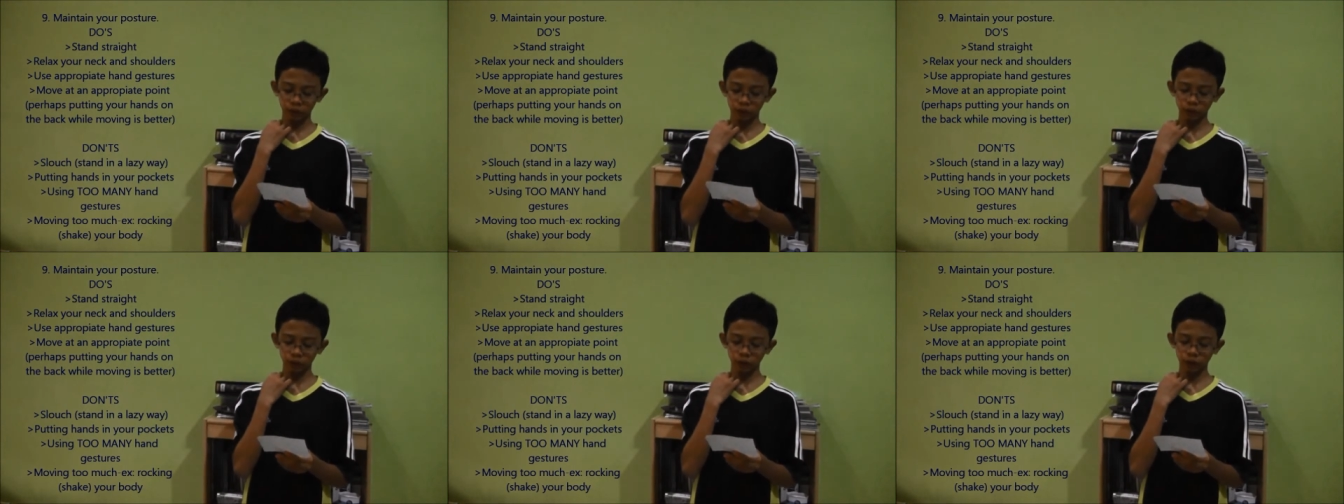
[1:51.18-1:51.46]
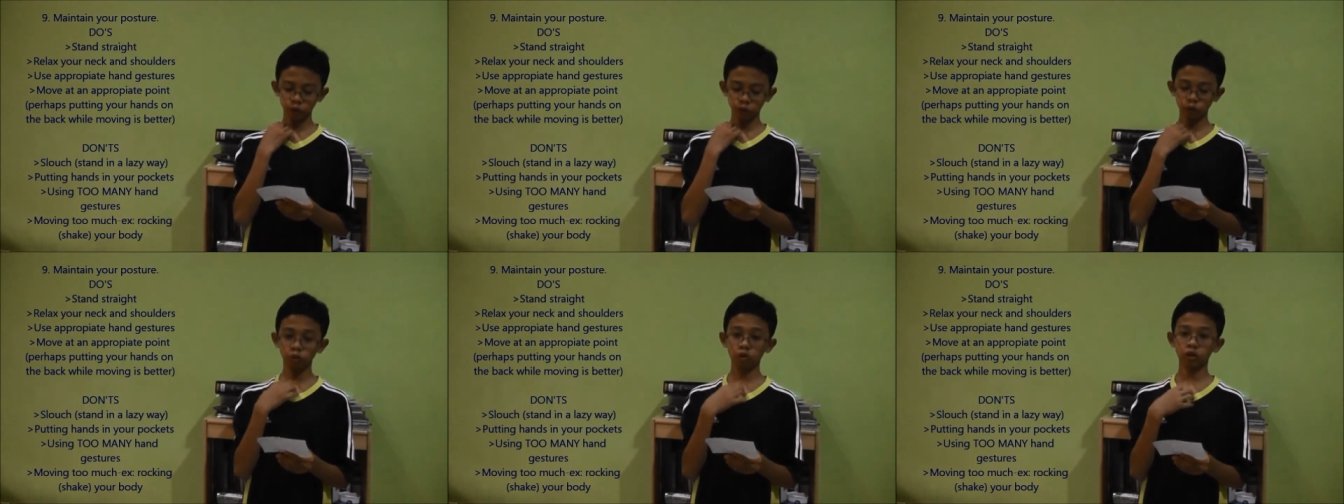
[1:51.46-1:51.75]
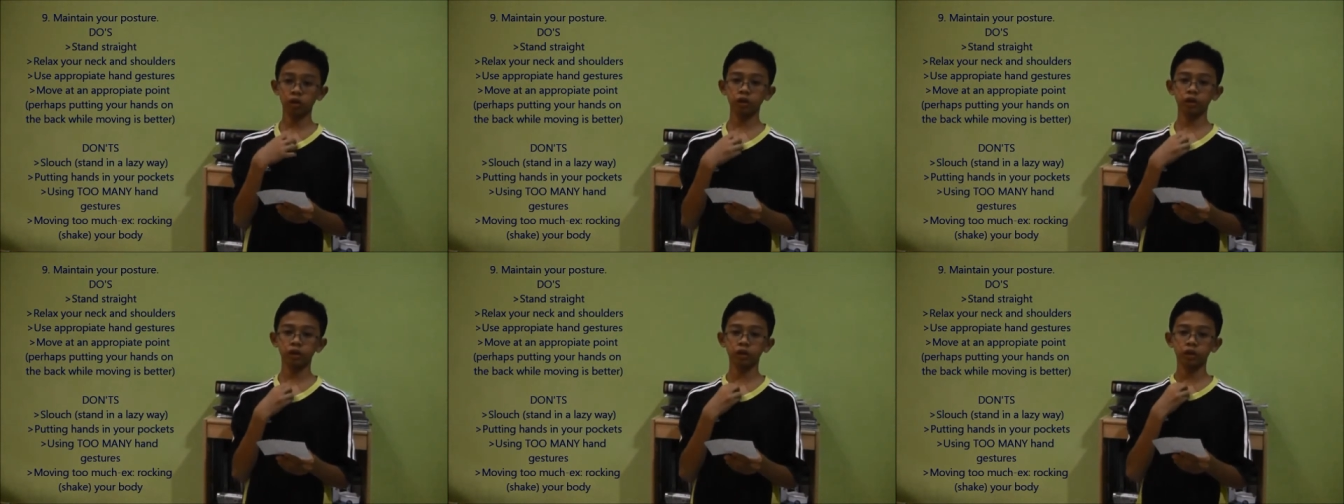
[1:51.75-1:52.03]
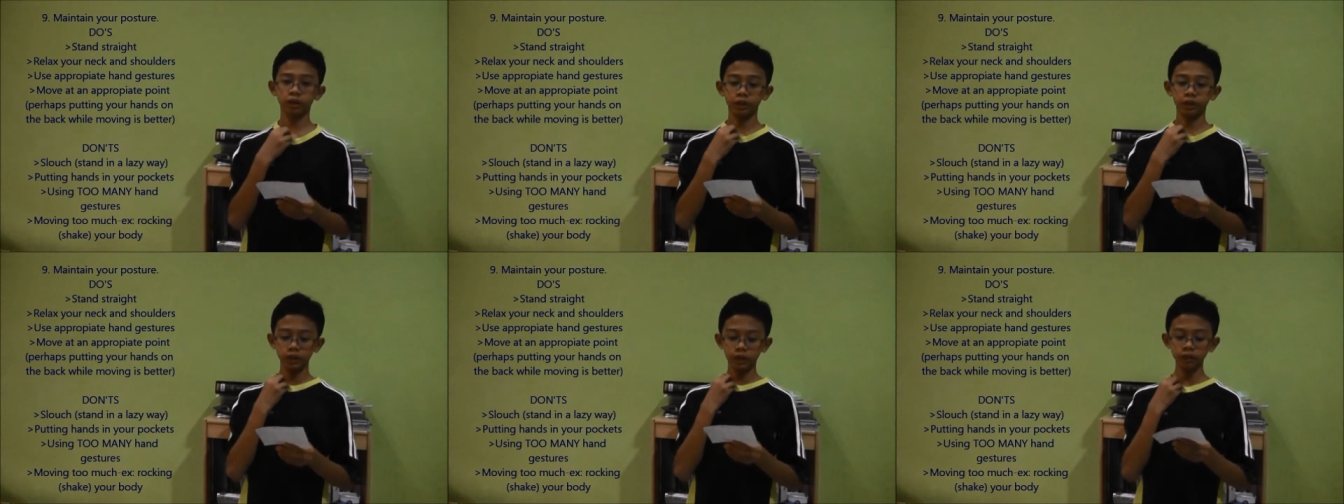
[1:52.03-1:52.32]
You are
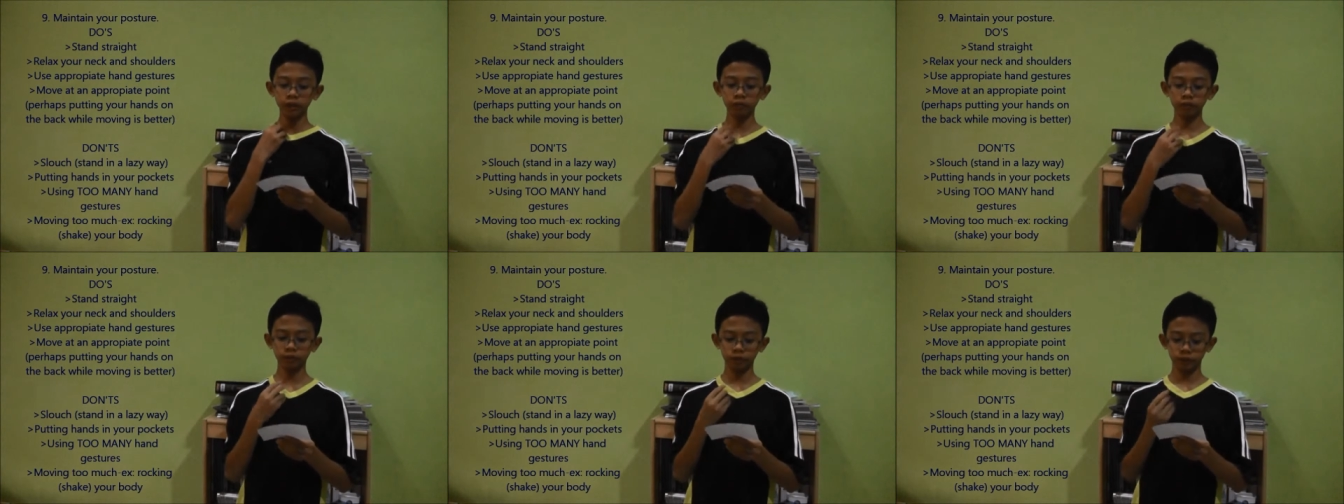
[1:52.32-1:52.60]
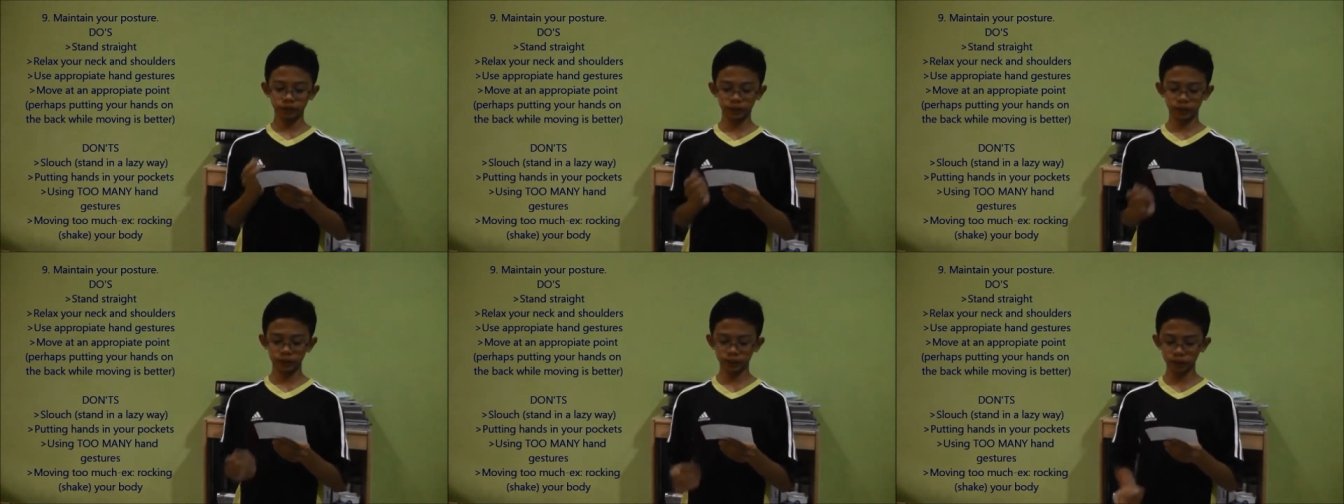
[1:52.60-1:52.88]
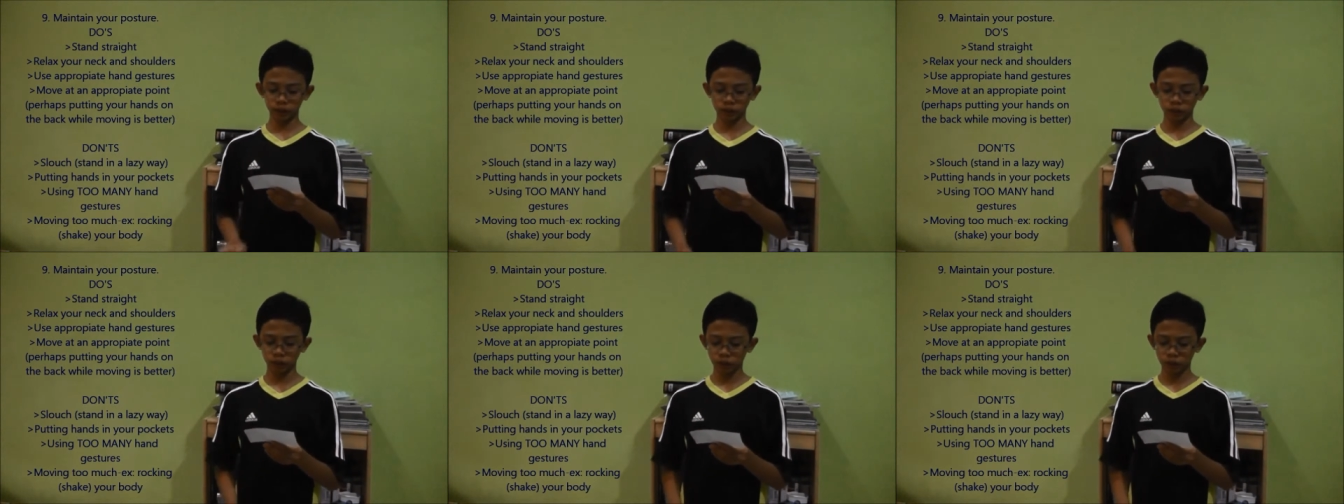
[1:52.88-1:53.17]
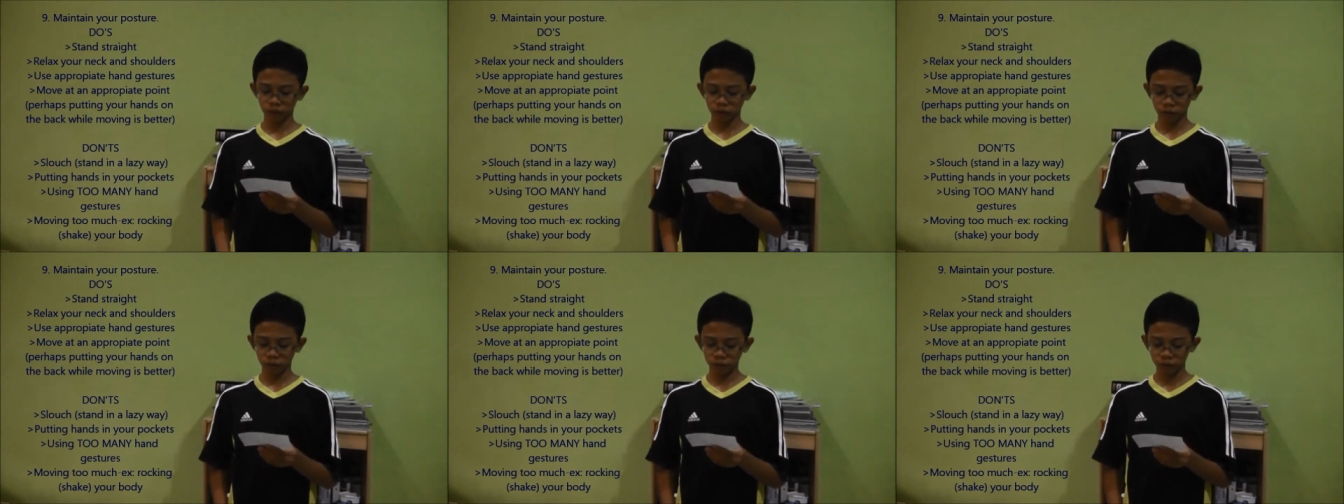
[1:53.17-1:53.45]
nervous.
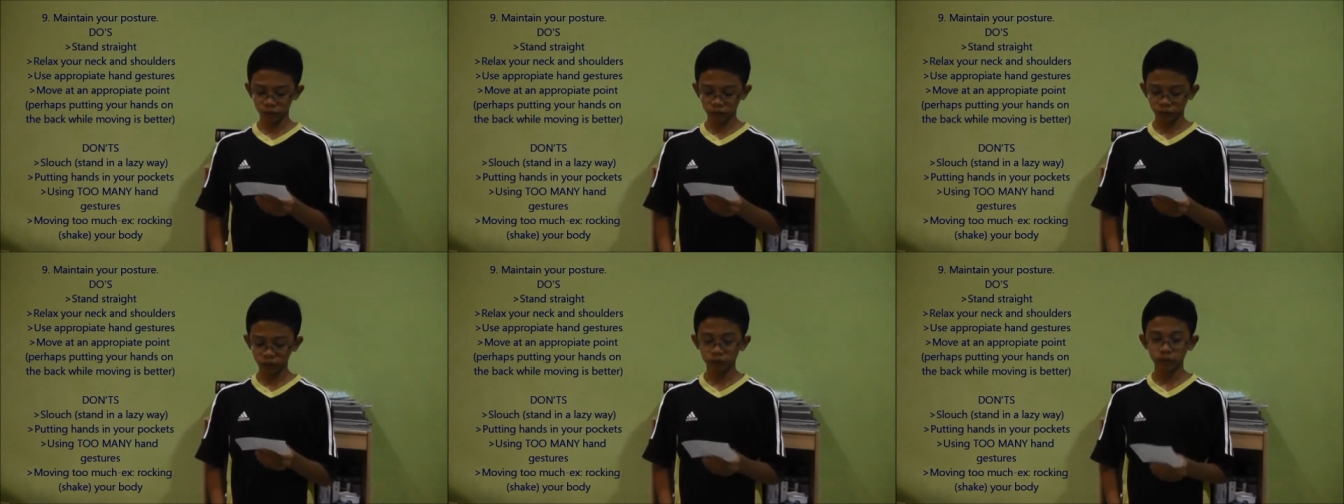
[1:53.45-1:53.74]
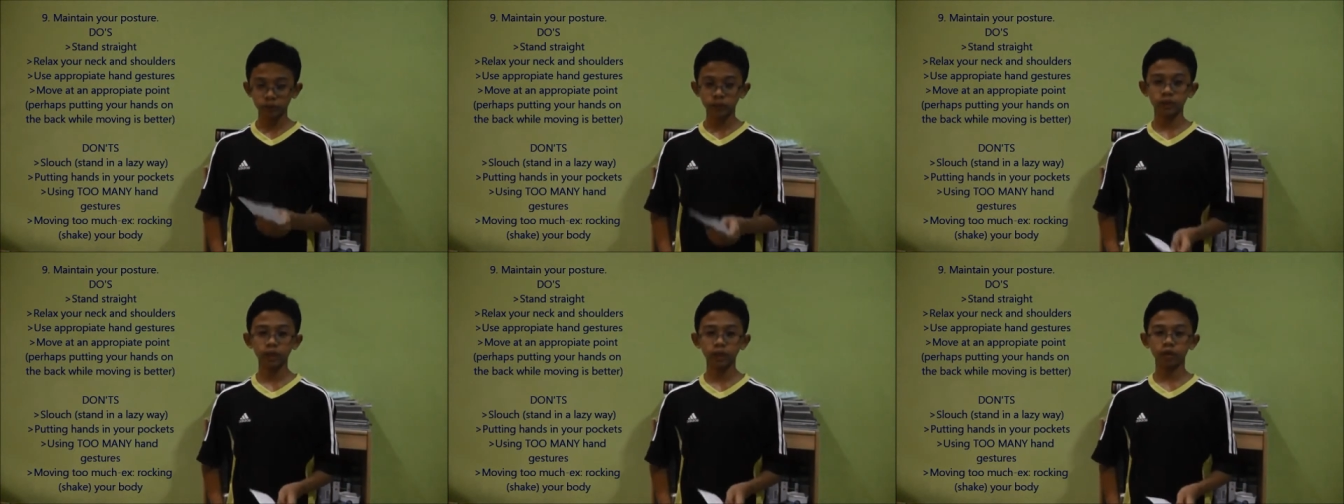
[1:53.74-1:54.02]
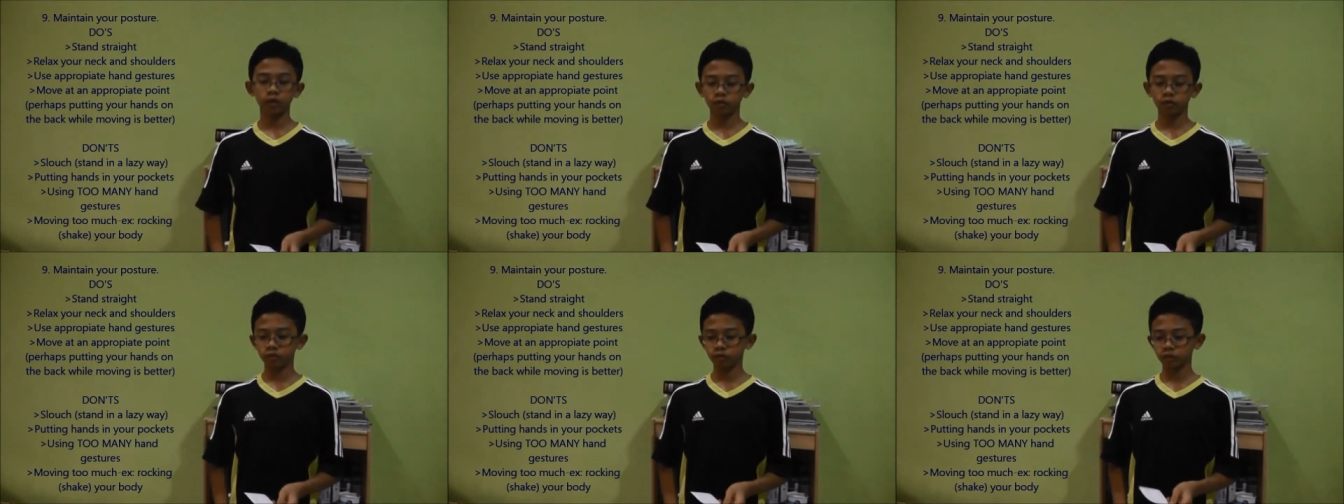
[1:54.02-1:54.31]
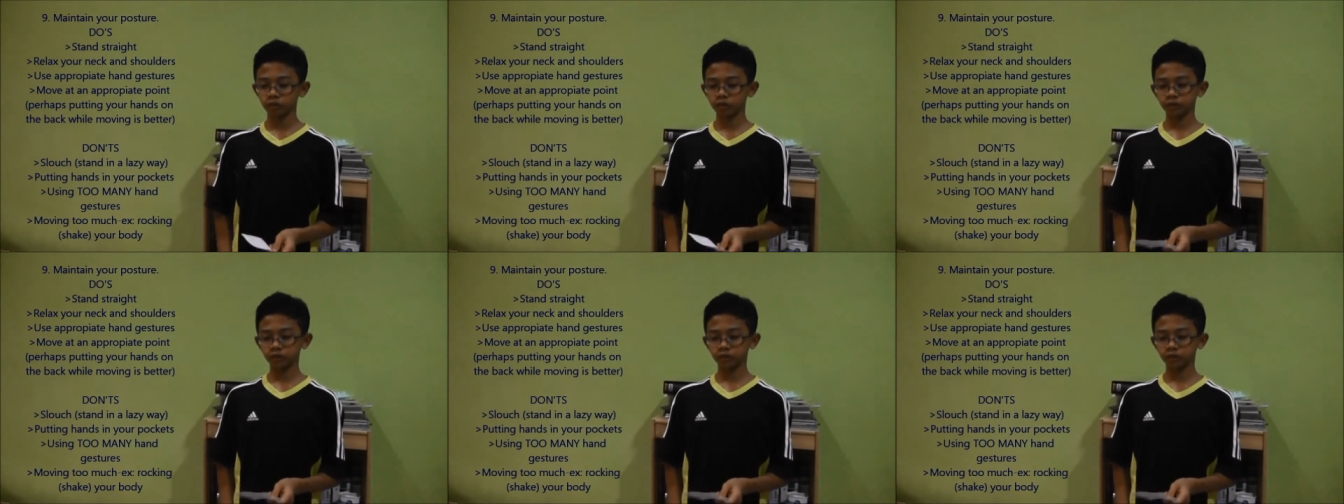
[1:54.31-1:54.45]
Now,